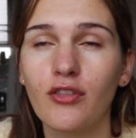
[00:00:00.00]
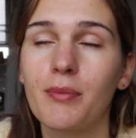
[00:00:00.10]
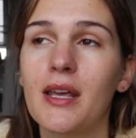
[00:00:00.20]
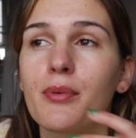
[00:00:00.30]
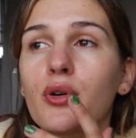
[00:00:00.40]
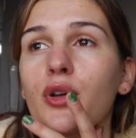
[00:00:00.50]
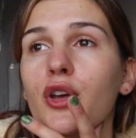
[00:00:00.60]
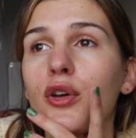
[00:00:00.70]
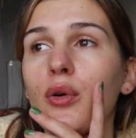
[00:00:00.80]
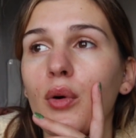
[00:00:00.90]
other people
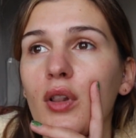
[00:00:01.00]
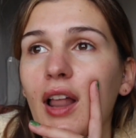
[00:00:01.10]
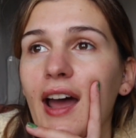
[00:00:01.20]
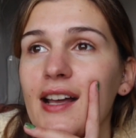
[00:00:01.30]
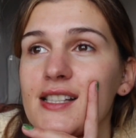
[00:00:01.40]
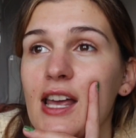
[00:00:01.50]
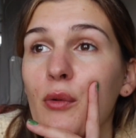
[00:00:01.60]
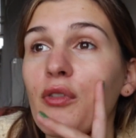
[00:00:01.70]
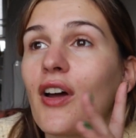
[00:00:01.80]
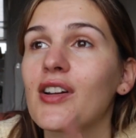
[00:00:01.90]
who, like, say
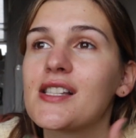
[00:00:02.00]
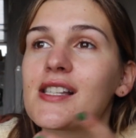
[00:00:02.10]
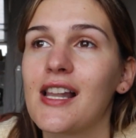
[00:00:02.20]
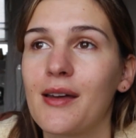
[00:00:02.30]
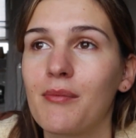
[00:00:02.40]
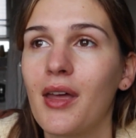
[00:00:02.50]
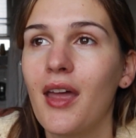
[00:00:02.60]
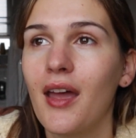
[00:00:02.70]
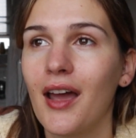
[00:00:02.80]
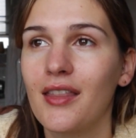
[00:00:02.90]
were very slim
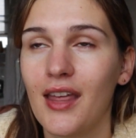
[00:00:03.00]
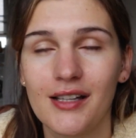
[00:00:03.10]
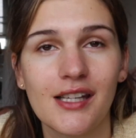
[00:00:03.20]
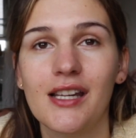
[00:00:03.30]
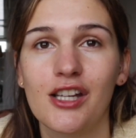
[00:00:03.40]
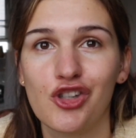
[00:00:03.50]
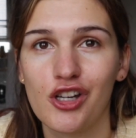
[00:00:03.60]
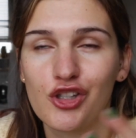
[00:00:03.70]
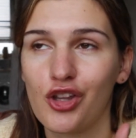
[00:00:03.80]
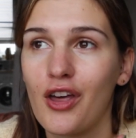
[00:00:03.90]
in their teenage
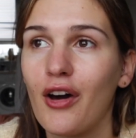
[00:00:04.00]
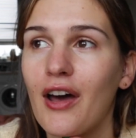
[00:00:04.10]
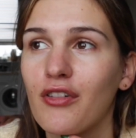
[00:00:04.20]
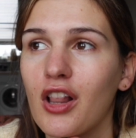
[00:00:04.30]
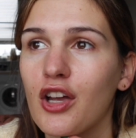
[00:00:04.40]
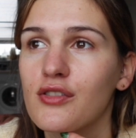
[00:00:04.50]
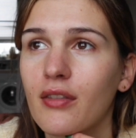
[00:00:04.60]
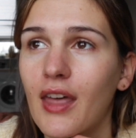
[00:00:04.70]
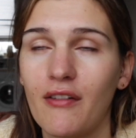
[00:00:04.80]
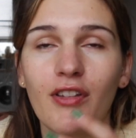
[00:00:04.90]
years, so they'll have clothes
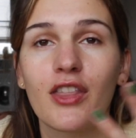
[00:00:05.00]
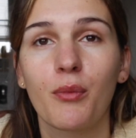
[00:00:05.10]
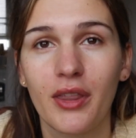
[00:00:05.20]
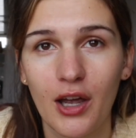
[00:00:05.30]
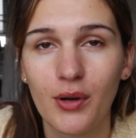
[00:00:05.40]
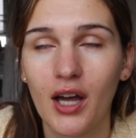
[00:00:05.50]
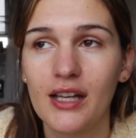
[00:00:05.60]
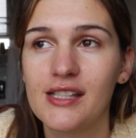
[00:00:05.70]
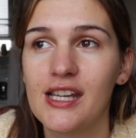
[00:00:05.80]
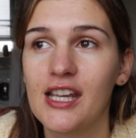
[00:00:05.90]
that fit them when they were
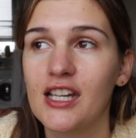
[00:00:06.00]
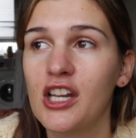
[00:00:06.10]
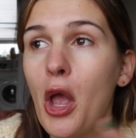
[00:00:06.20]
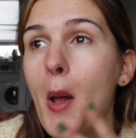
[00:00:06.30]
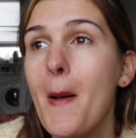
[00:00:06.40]
19,